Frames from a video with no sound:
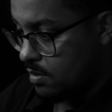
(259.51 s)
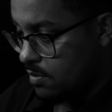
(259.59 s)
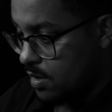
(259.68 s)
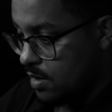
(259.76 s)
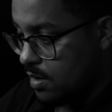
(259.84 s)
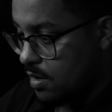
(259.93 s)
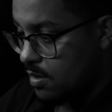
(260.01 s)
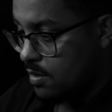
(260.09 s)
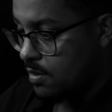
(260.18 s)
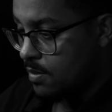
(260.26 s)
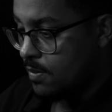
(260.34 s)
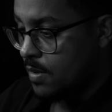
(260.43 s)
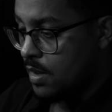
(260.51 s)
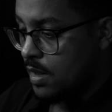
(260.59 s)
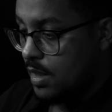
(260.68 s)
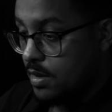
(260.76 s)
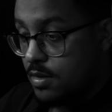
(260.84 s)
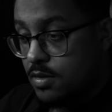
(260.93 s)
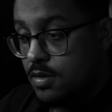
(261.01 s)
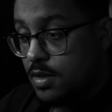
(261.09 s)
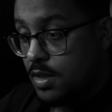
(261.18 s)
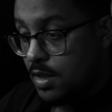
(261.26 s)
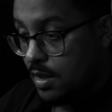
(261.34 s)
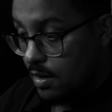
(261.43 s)
Right there. And this is
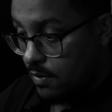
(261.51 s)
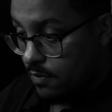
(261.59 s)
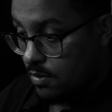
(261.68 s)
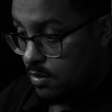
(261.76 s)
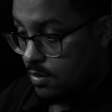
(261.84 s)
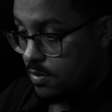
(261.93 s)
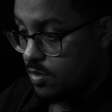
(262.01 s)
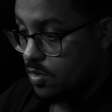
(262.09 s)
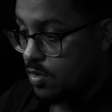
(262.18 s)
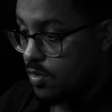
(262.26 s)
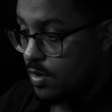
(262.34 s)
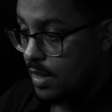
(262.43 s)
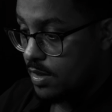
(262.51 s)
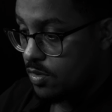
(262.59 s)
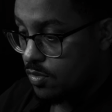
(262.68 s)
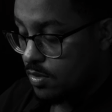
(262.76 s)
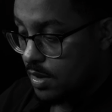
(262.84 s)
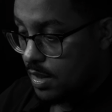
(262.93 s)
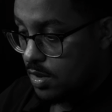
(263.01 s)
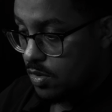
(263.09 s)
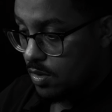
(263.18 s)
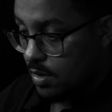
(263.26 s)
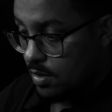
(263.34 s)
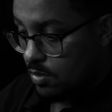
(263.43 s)
a key level. So as soon as
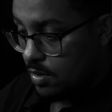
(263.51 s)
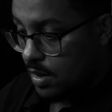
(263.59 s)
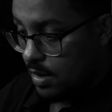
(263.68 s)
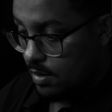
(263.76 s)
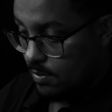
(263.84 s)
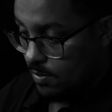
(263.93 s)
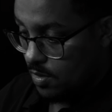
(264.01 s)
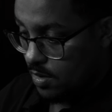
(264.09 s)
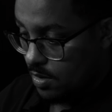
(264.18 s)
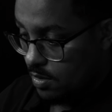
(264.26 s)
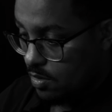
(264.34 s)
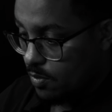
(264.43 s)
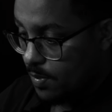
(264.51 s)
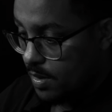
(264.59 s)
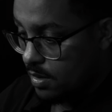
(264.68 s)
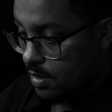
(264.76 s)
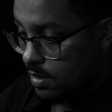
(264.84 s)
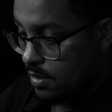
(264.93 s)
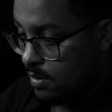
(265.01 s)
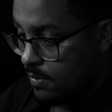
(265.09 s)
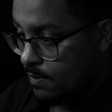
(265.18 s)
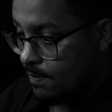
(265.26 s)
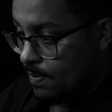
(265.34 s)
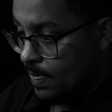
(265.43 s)
today market opened,
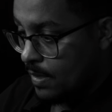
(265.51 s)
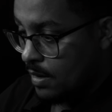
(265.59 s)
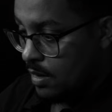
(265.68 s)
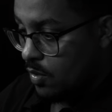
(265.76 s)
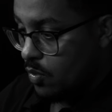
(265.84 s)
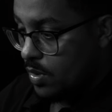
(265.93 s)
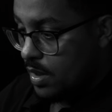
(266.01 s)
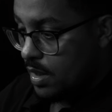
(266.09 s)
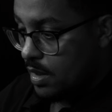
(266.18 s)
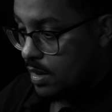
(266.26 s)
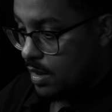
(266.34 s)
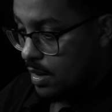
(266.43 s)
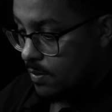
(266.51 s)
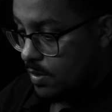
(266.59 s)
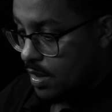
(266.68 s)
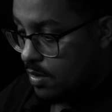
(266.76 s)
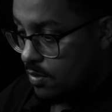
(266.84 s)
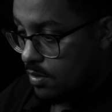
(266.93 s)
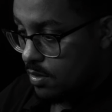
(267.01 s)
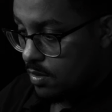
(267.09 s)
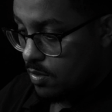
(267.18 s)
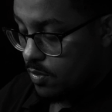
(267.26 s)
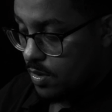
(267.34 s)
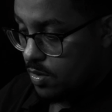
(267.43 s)
we came down,
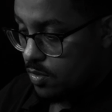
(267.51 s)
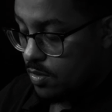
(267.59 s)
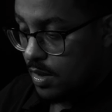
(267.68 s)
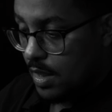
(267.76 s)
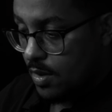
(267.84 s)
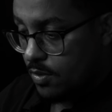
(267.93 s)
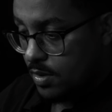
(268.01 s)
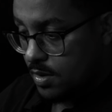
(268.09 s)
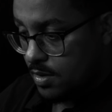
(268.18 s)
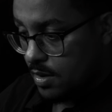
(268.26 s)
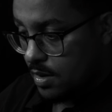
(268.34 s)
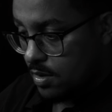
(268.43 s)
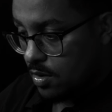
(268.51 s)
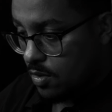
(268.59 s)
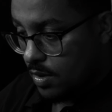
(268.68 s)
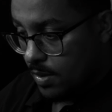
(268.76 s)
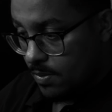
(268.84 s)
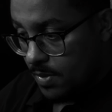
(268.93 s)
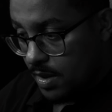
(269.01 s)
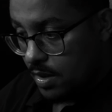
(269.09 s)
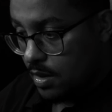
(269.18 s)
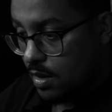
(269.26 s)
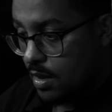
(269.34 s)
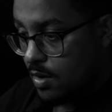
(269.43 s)
we took out yesterday's low,
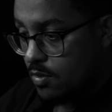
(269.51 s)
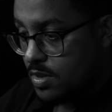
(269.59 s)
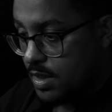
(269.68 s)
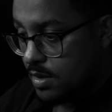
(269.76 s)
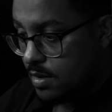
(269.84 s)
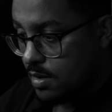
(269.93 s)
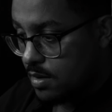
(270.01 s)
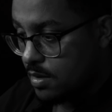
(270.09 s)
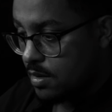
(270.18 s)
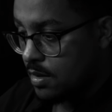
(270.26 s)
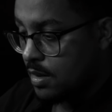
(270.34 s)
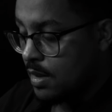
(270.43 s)
immediately rejected it.